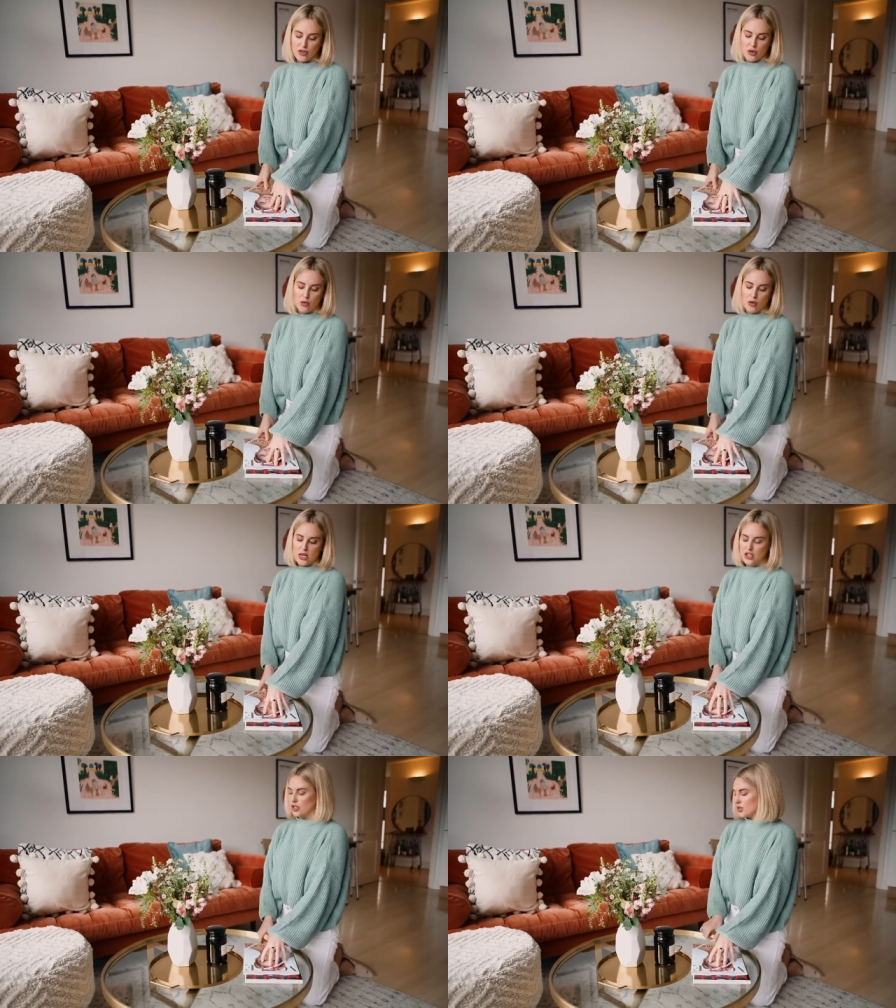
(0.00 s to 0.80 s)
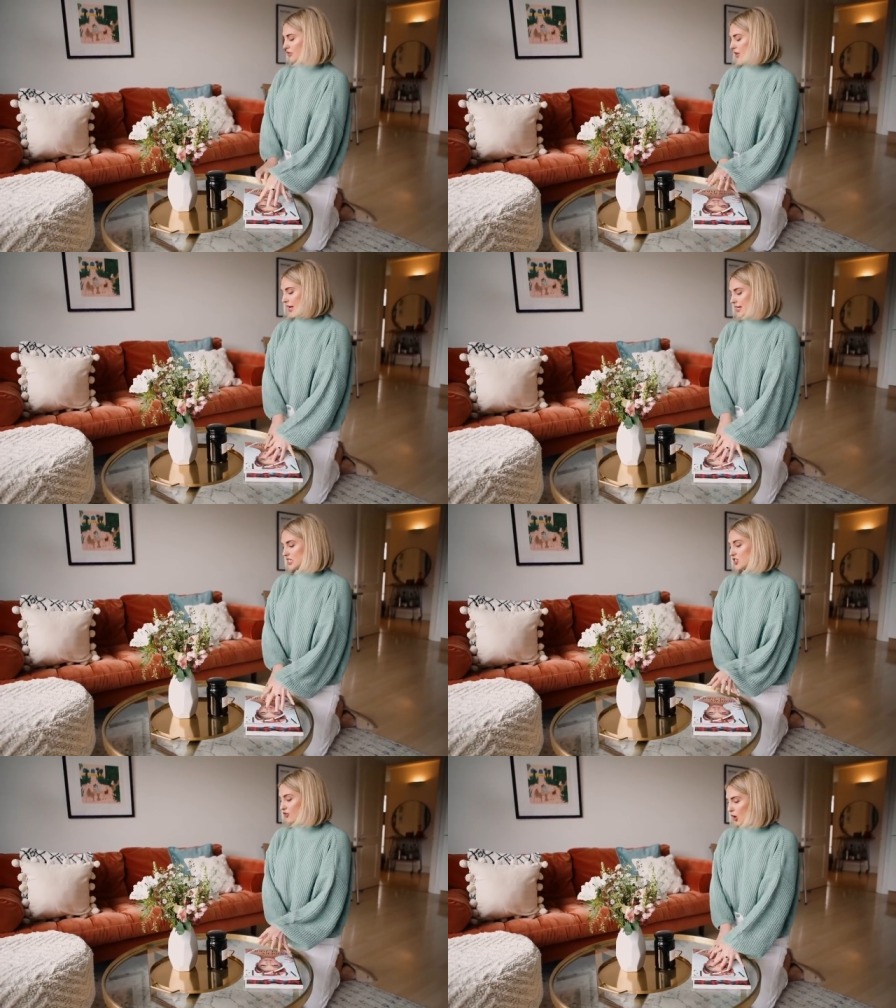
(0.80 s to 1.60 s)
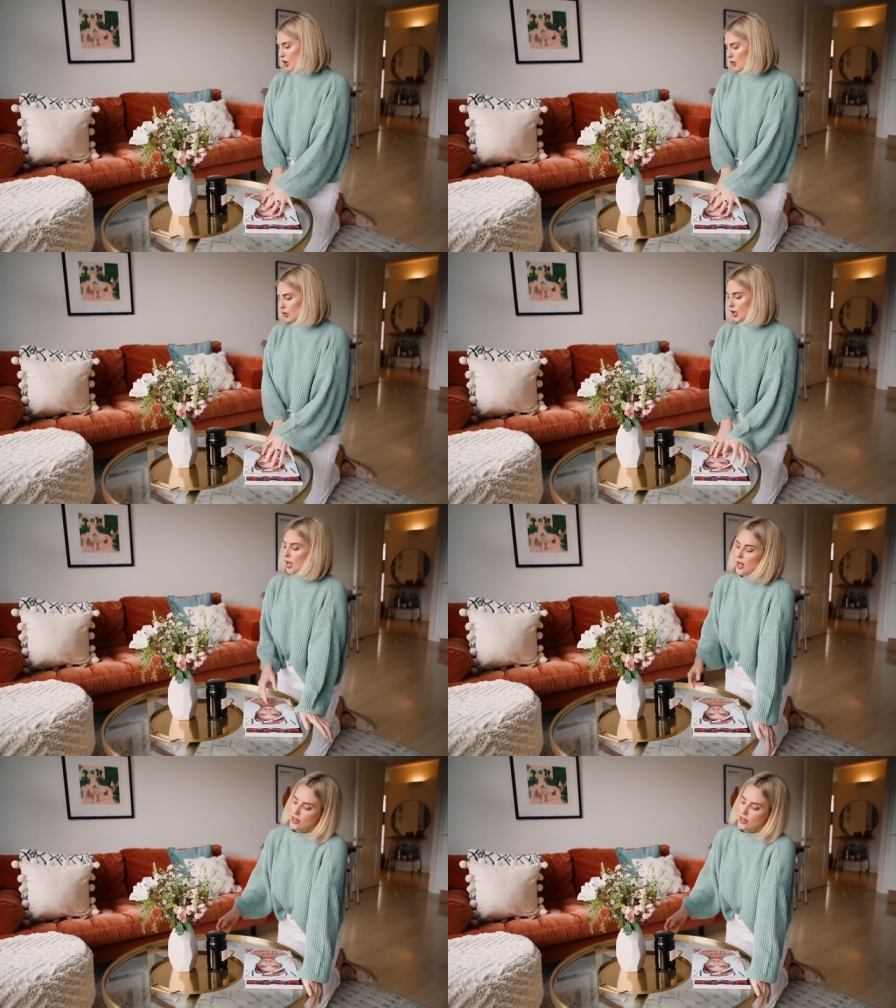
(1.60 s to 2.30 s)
A few issues of the latest Vogue.